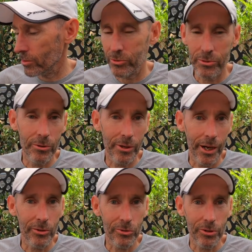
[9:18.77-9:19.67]
still
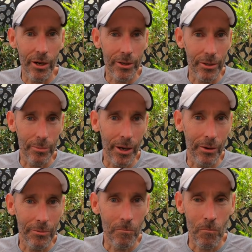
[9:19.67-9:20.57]
undecided
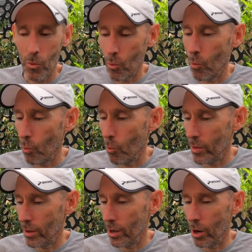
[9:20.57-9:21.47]
about
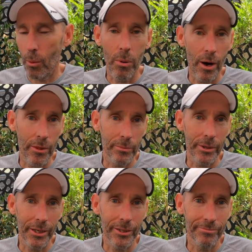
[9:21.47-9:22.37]
whether I'll buy
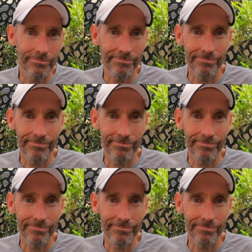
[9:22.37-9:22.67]
them again.